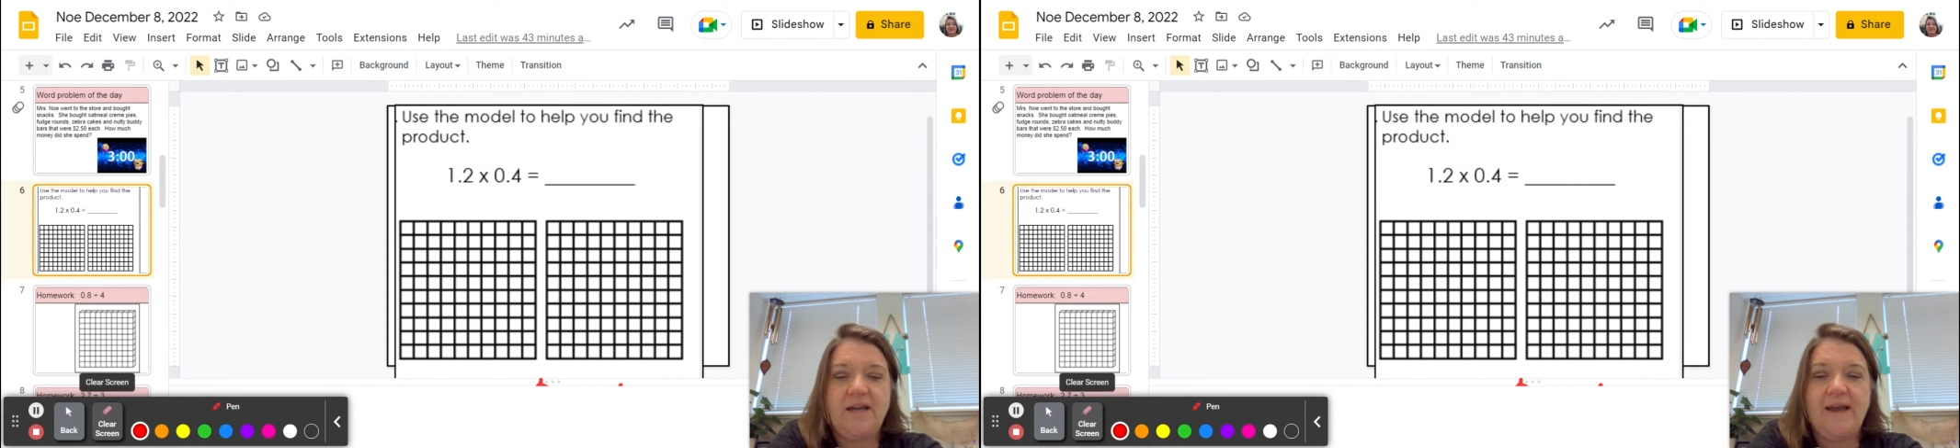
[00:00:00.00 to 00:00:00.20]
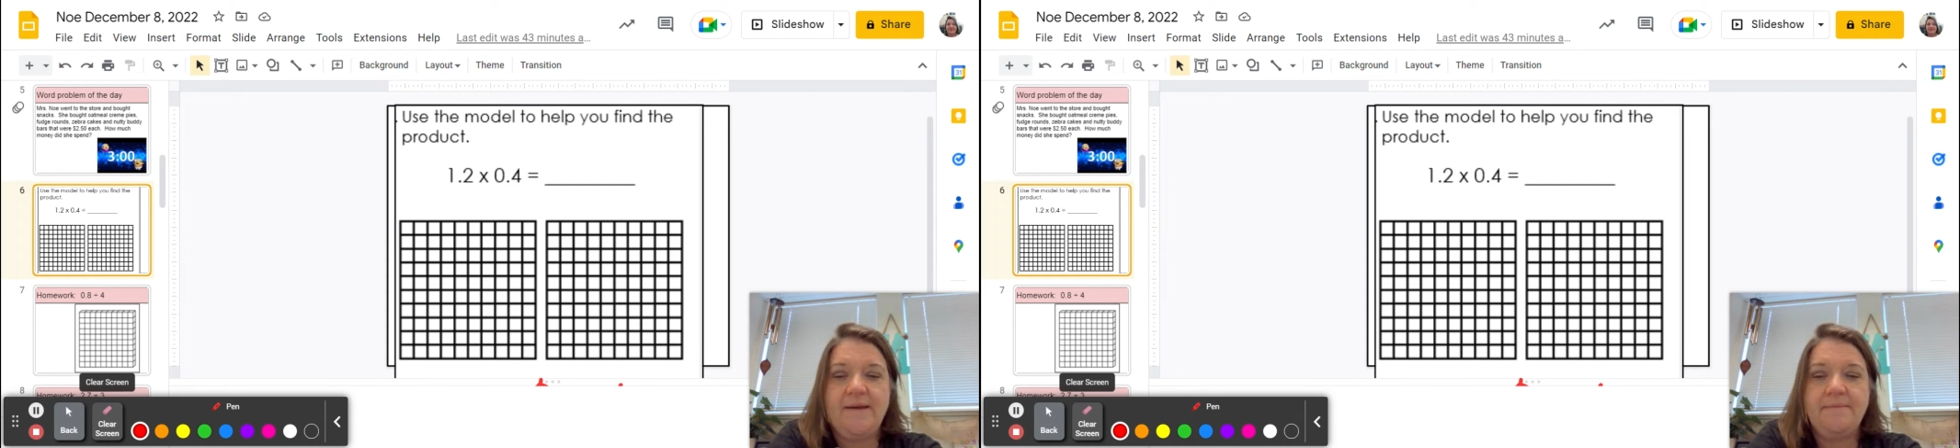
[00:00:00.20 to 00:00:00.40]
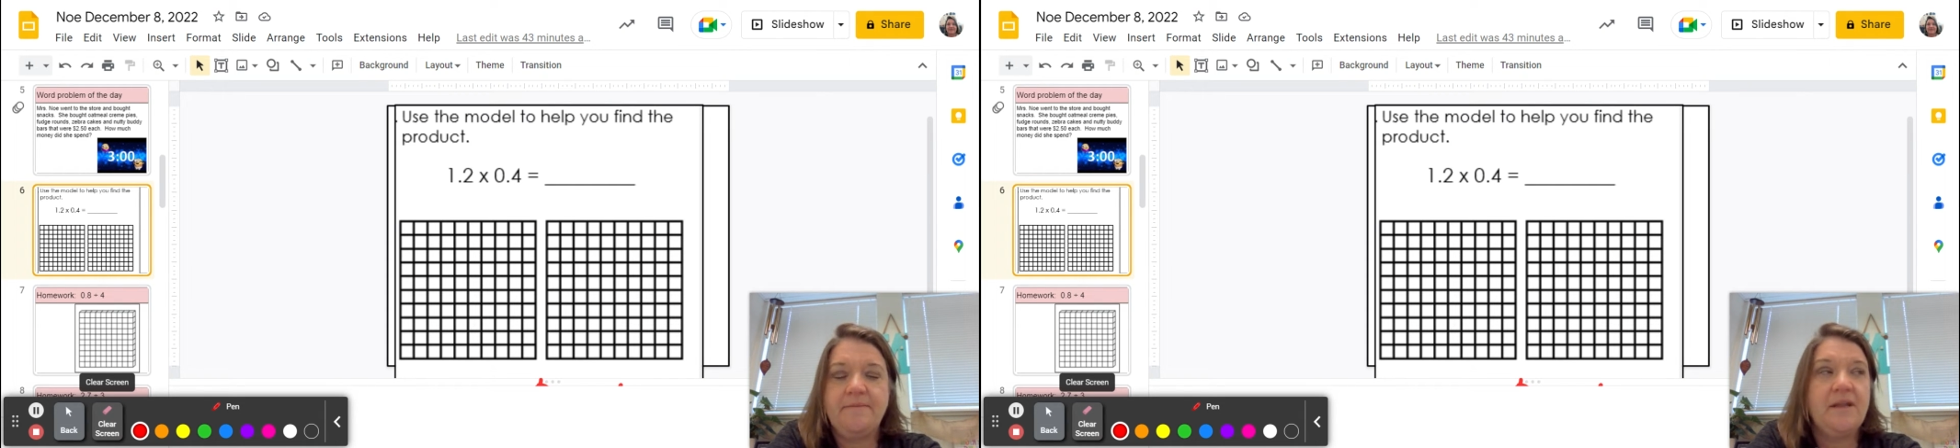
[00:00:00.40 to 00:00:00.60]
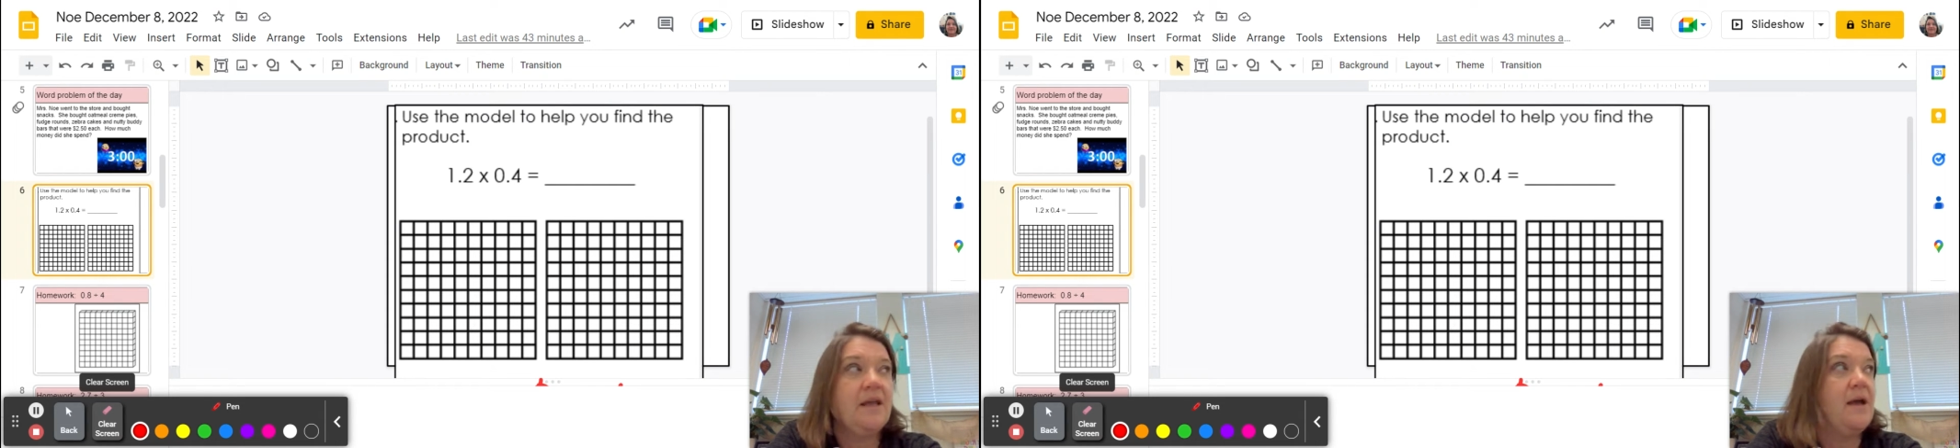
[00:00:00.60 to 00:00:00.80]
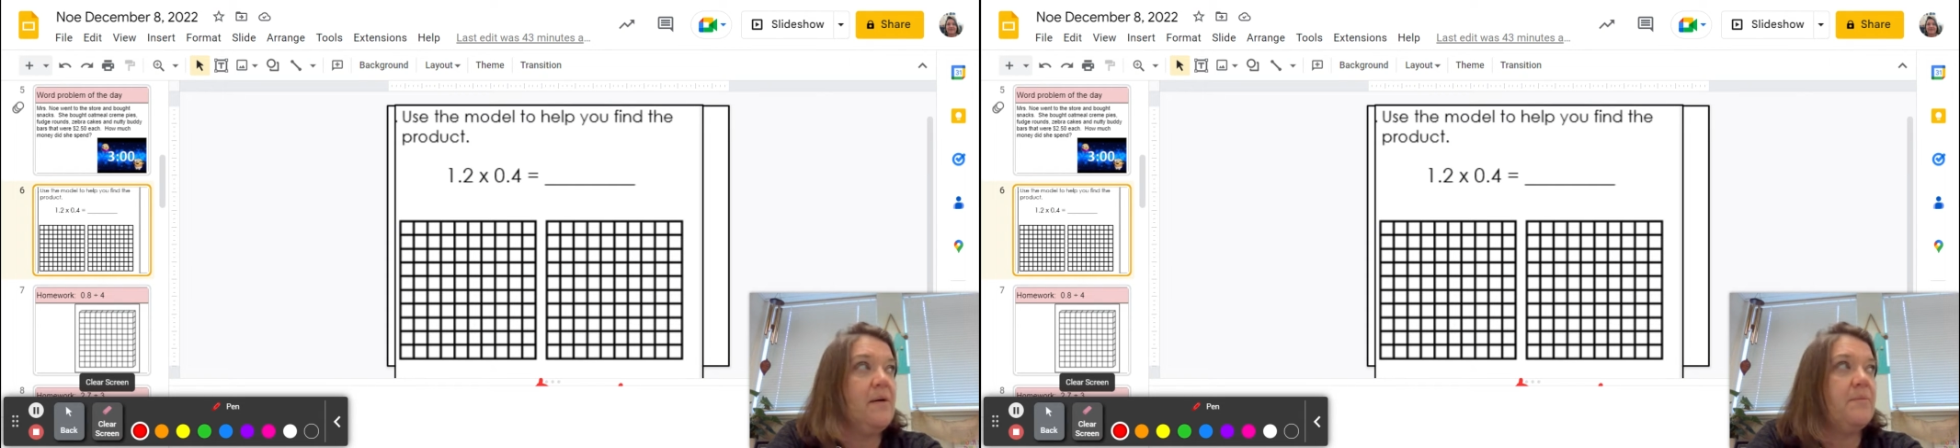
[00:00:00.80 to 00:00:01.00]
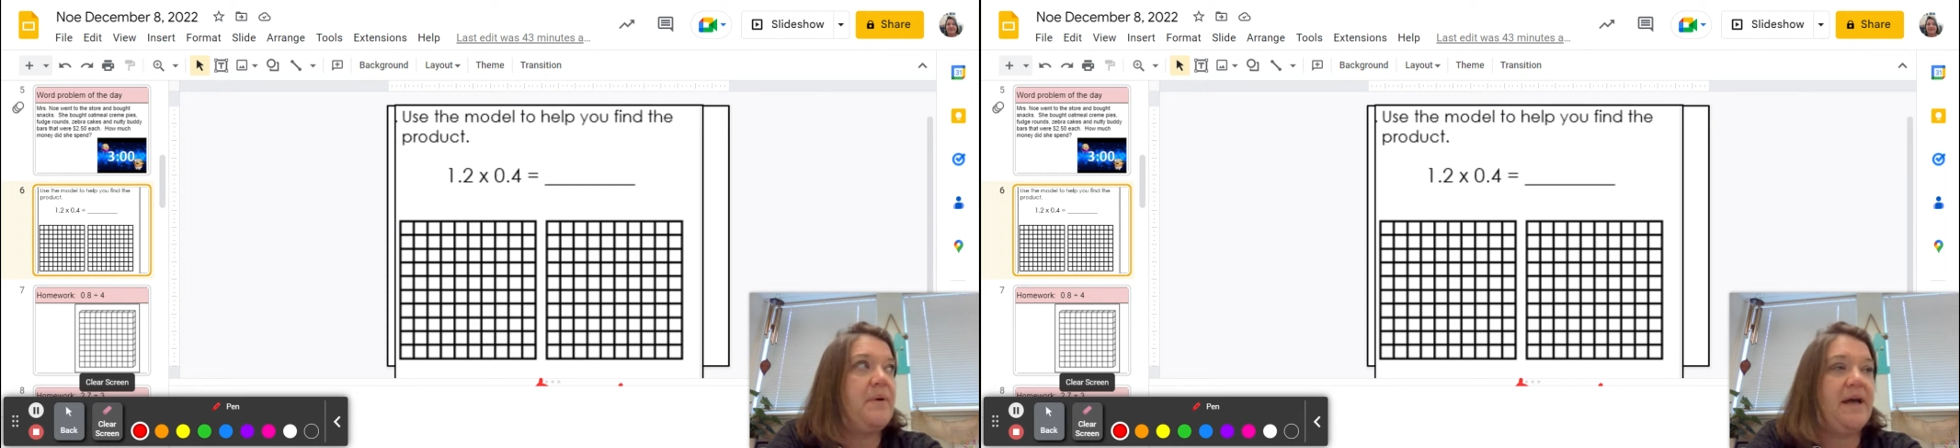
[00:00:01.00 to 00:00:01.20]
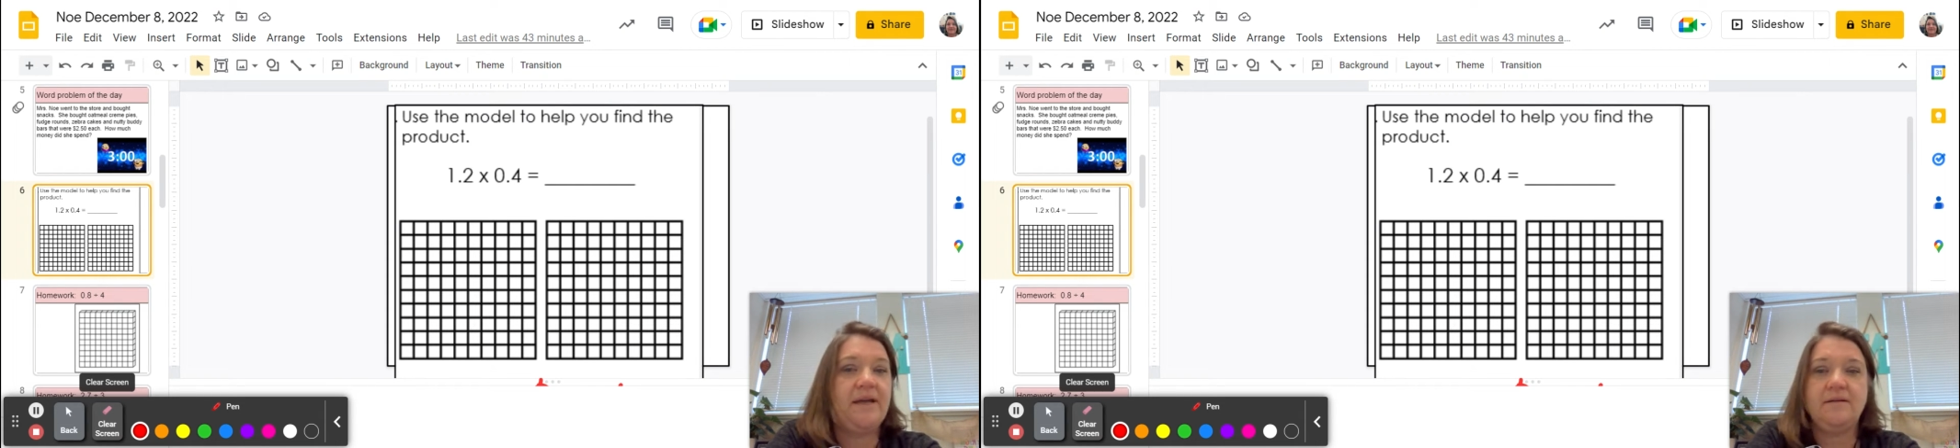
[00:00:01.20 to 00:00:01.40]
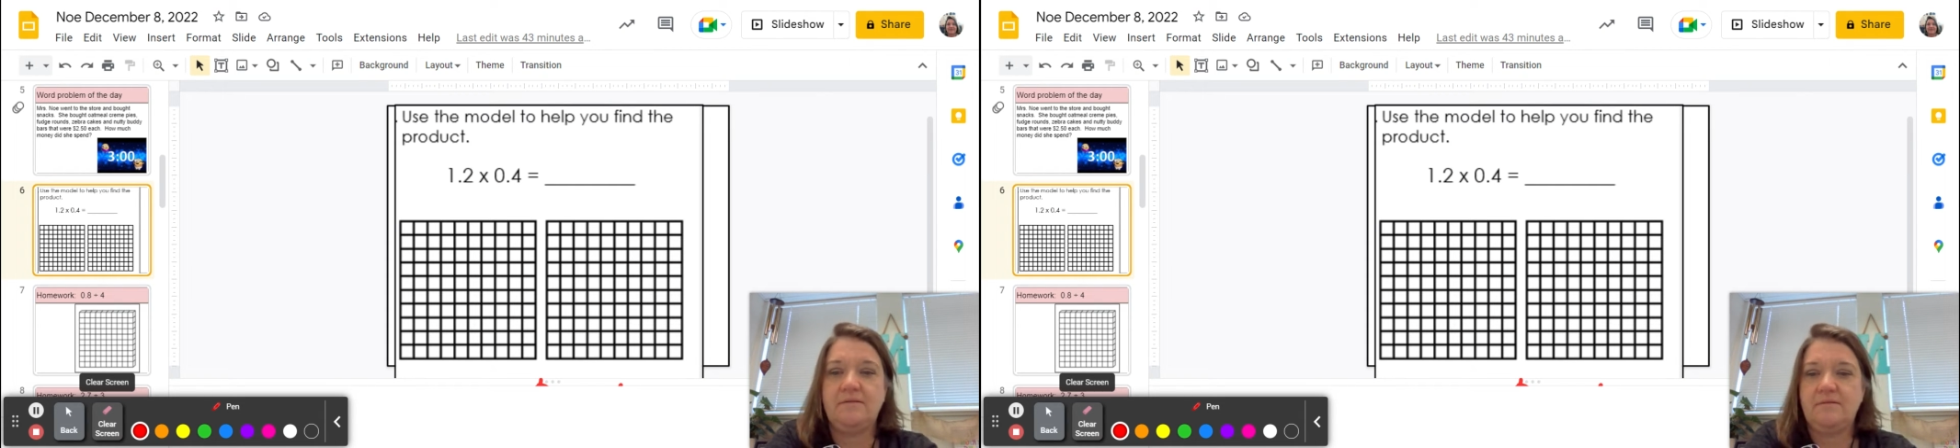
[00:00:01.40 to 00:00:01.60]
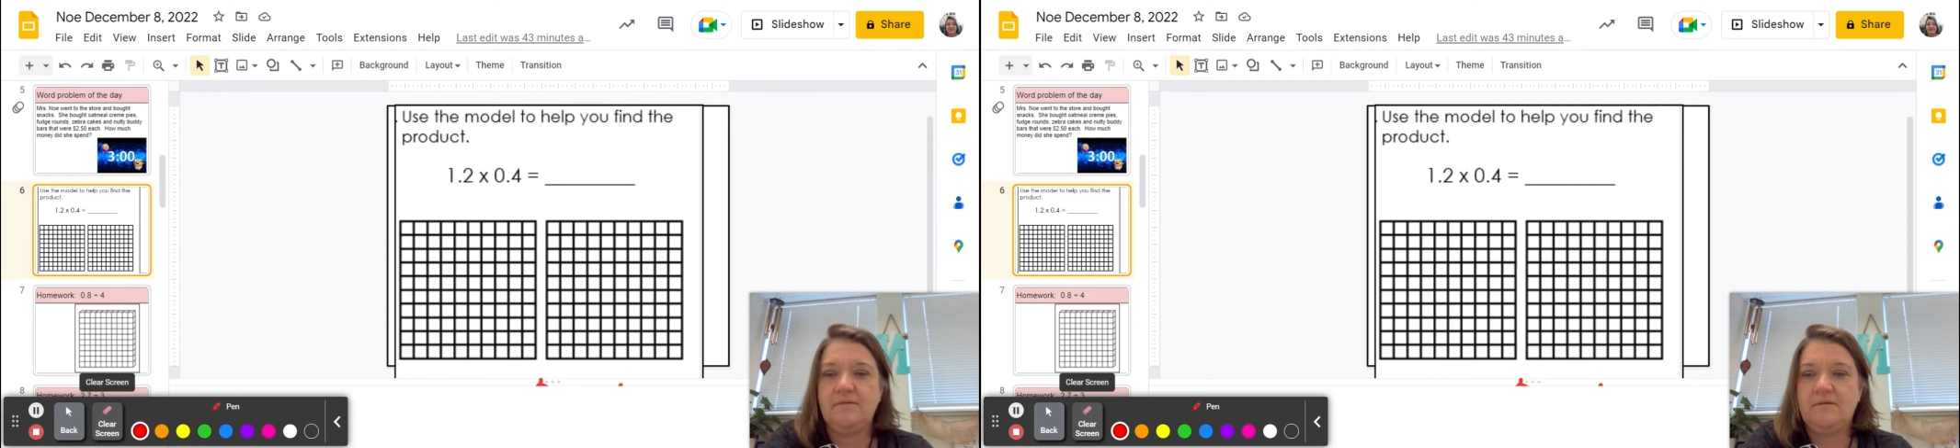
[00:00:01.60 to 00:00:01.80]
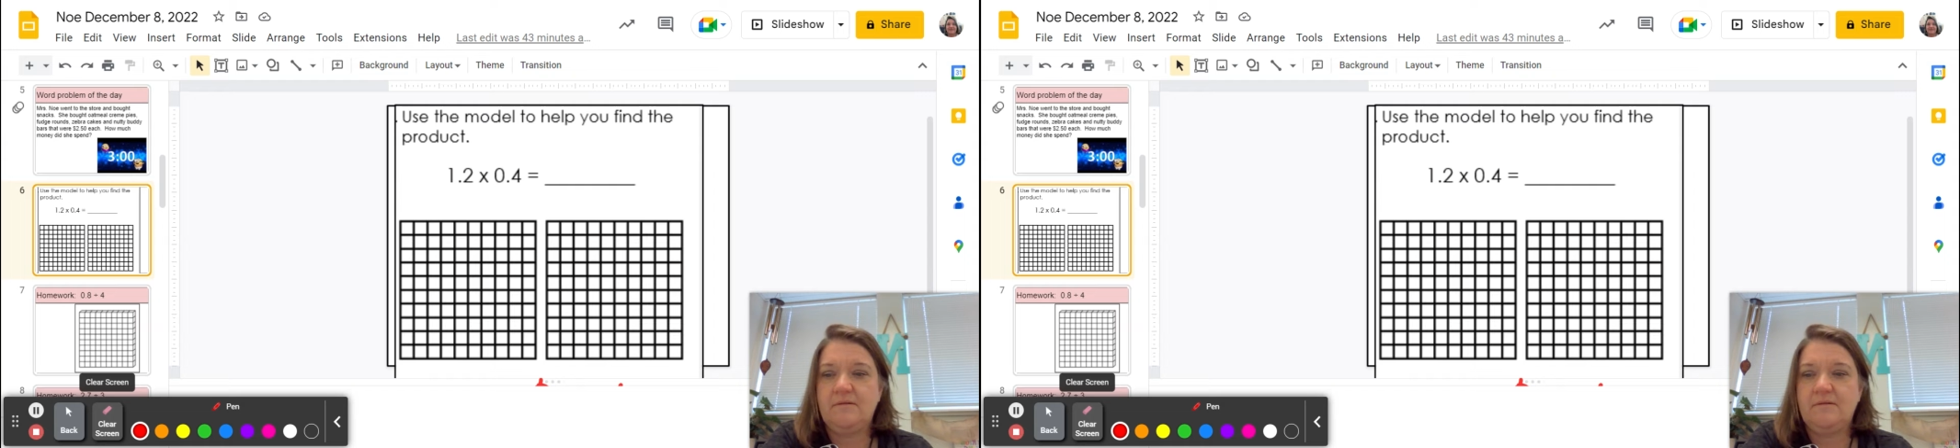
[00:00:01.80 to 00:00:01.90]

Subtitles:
Okay, but